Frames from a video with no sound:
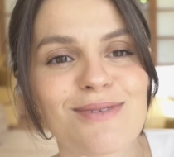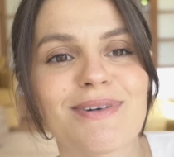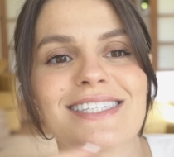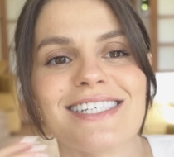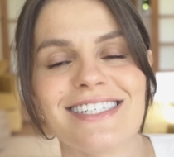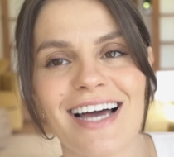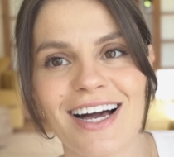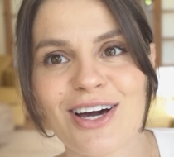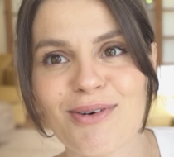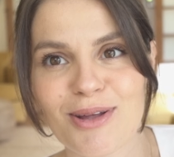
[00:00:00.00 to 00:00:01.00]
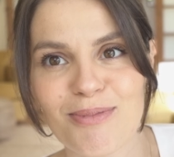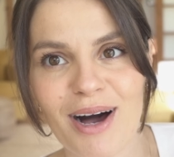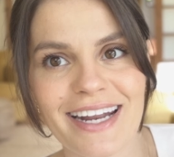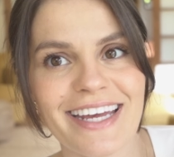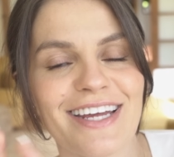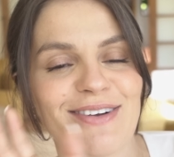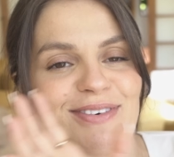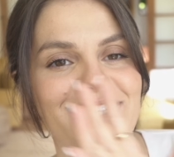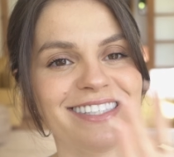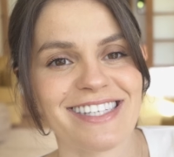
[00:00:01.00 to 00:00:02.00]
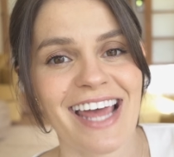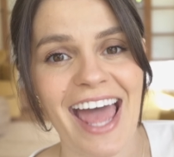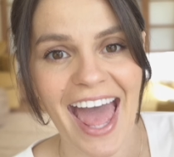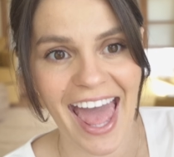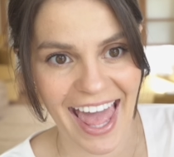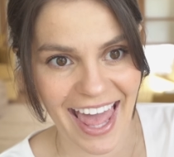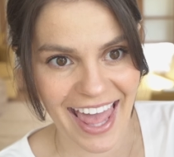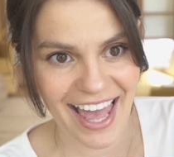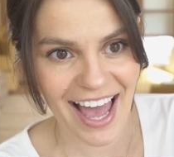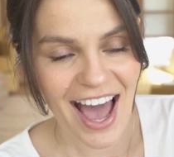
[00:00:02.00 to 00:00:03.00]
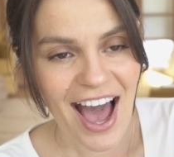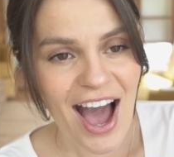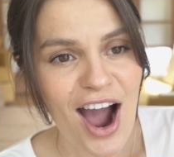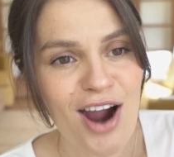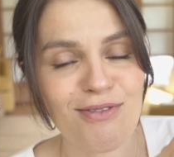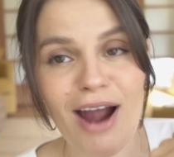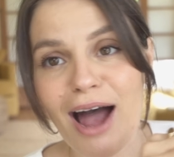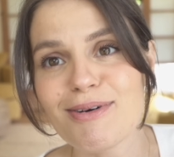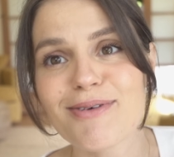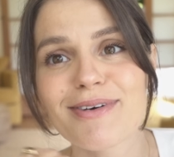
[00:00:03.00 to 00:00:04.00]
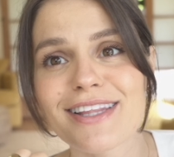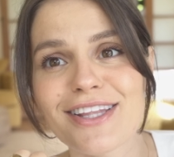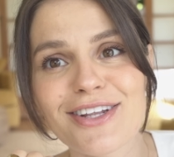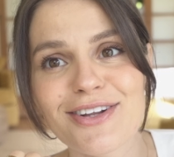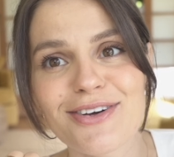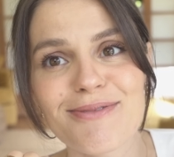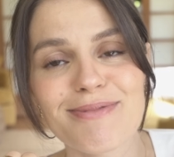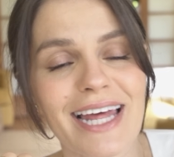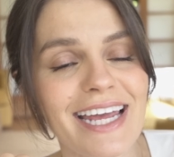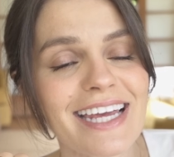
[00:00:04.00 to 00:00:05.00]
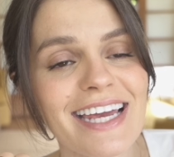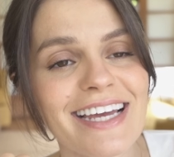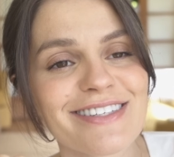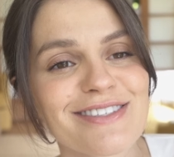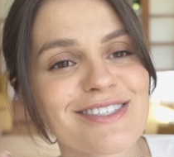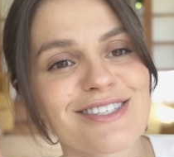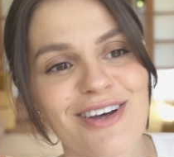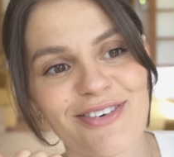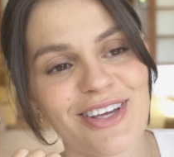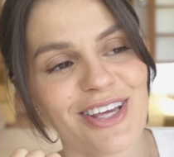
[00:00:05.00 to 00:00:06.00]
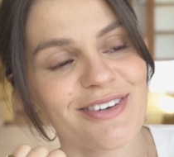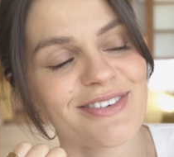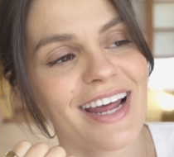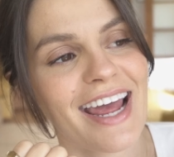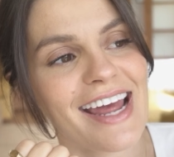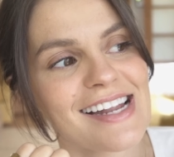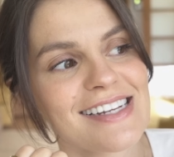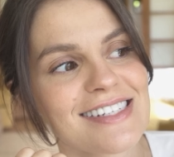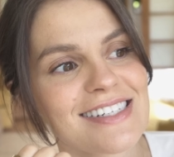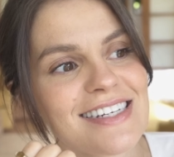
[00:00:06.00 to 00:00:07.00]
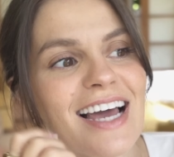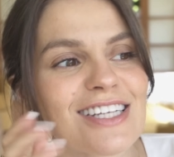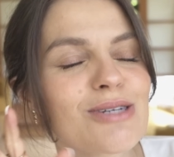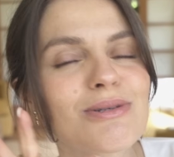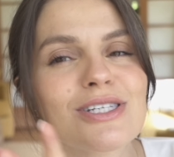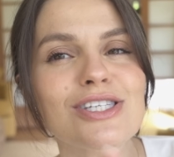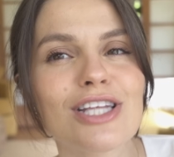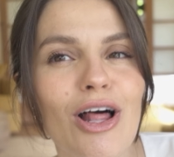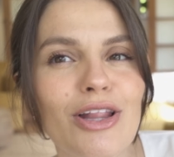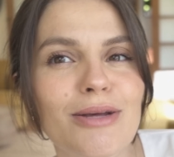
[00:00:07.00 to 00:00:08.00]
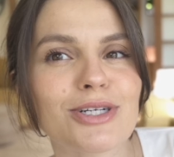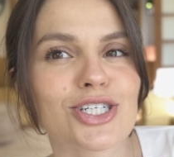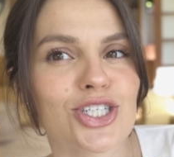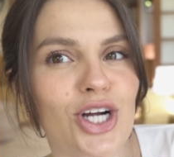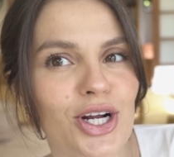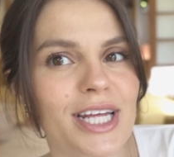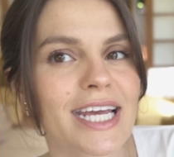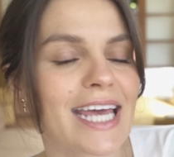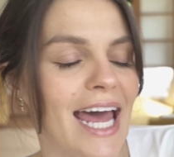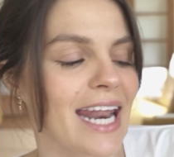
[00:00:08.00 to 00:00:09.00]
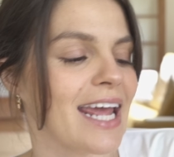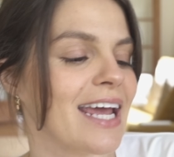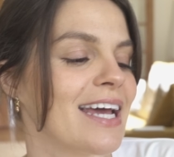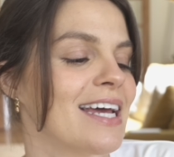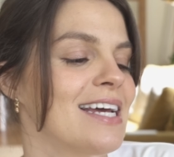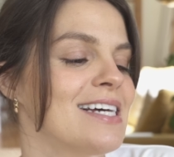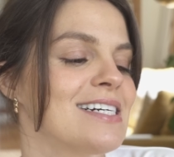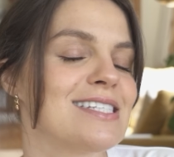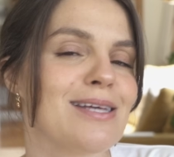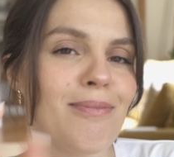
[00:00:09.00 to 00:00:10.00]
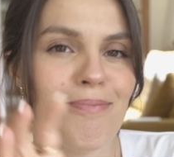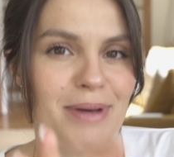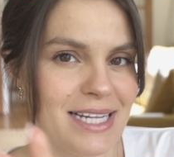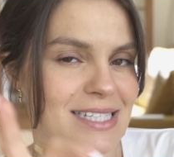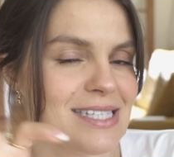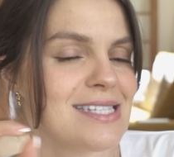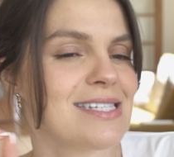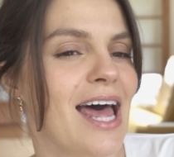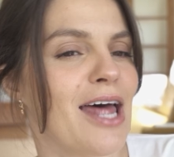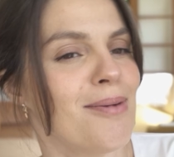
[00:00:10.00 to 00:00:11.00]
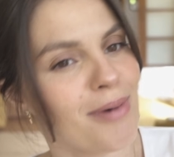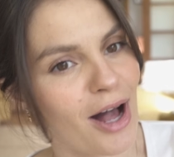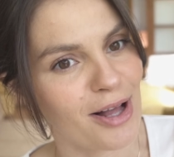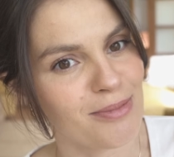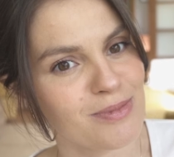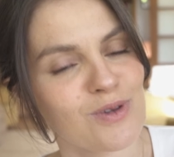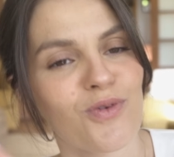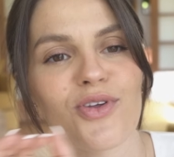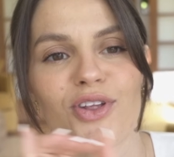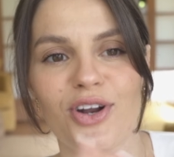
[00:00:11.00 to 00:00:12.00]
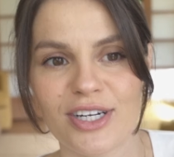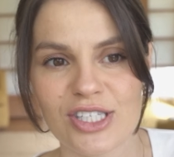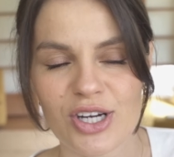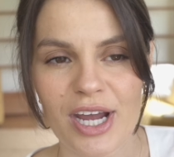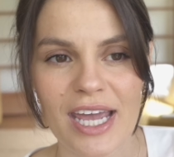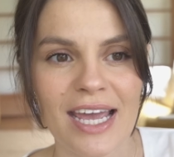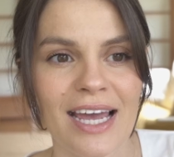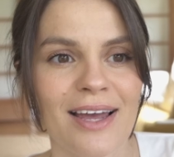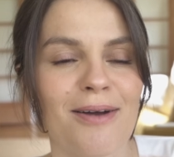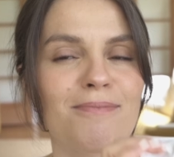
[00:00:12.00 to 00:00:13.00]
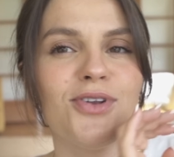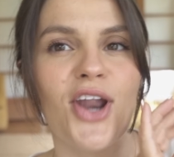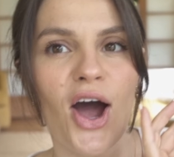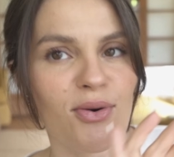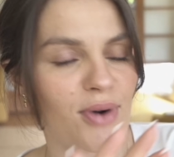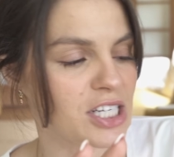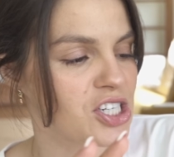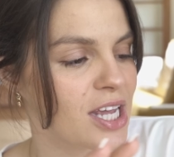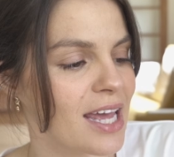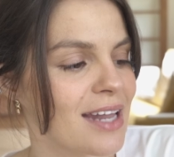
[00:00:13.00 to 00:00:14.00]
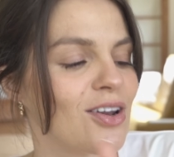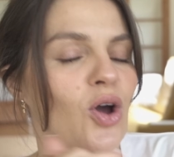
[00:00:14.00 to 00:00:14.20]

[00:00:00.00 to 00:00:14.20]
One's a duck with a bonnet and one's a rabbit with a little blankie. It's so cute. And yeah, so I'm just slowly but surely getting some bits and bobs for the nursery, not rushing it.